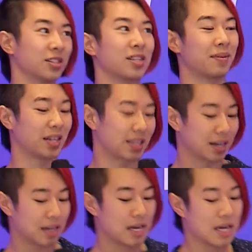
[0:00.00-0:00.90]
or something like
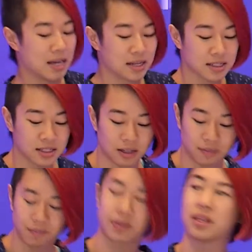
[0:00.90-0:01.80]
that.
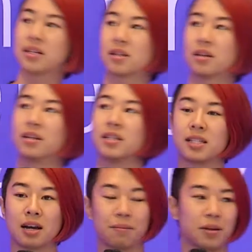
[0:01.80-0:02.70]
So these are the
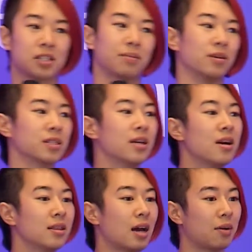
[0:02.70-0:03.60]
design principles
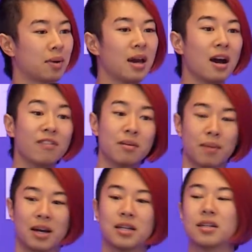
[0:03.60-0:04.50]
that we have in
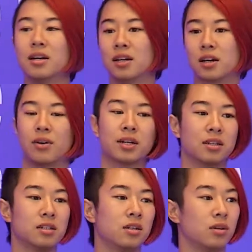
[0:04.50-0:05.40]
mind going
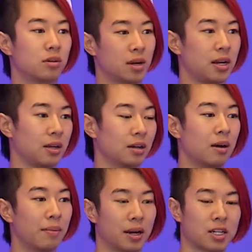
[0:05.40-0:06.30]
into creating
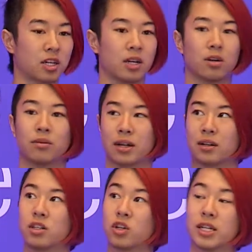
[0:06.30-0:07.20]
a blockchain, or
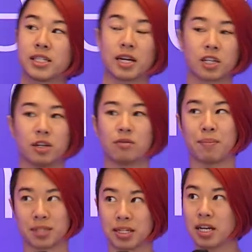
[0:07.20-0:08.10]
rather a transaction
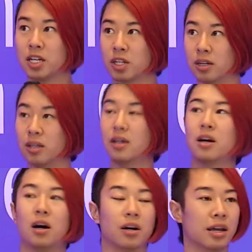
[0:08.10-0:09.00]
representation
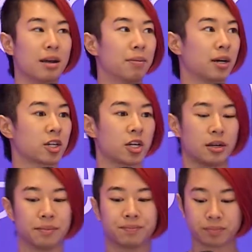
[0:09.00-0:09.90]
on a
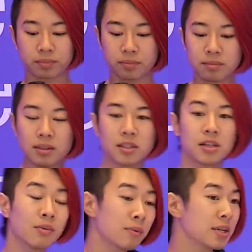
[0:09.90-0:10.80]
blockchain.
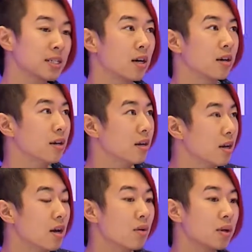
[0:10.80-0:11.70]
So when we started,
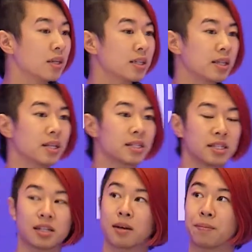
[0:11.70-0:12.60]
we looked at the
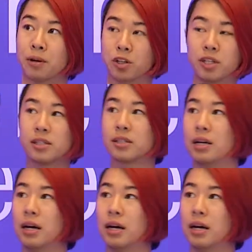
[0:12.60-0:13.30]
existing approaches.